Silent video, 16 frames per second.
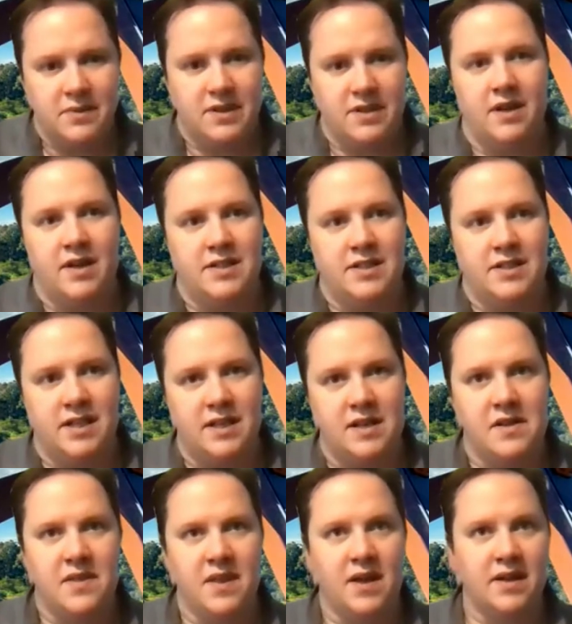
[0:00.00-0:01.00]
the idea
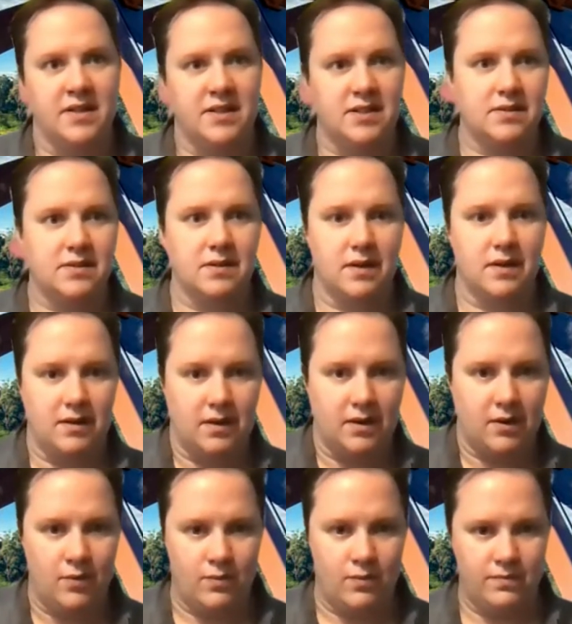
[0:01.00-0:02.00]
that
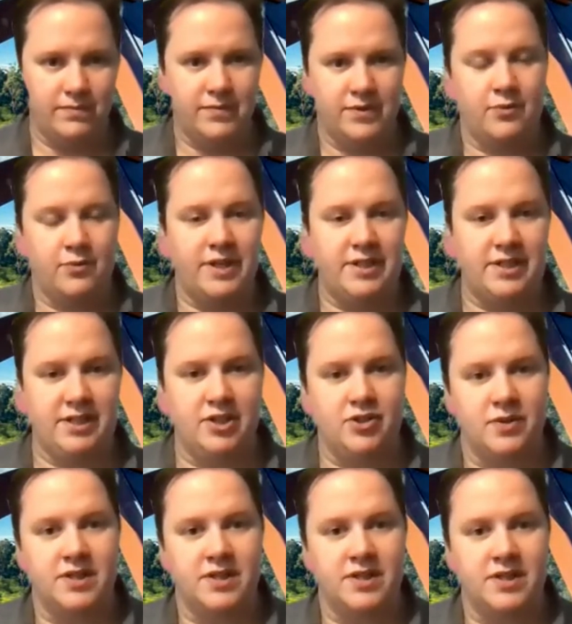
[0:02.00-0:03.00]
the researcher
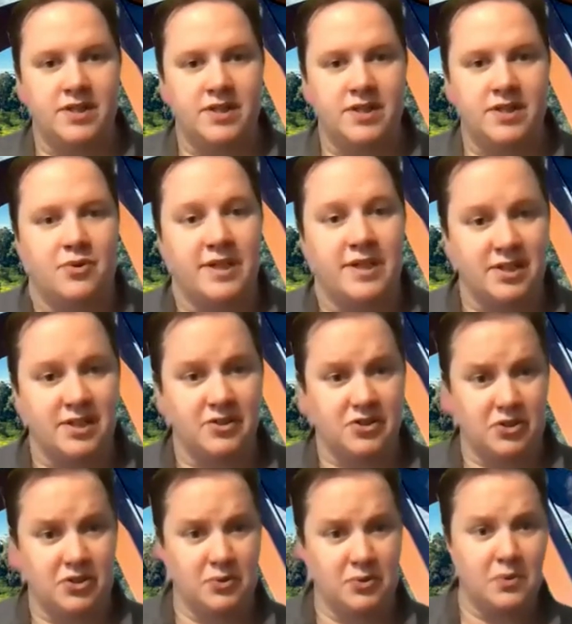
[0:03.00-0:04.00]
is the central research
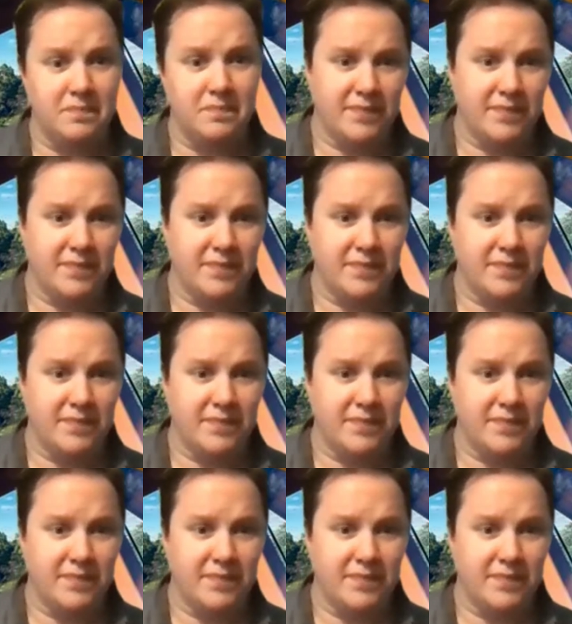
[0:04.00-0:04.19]
tool,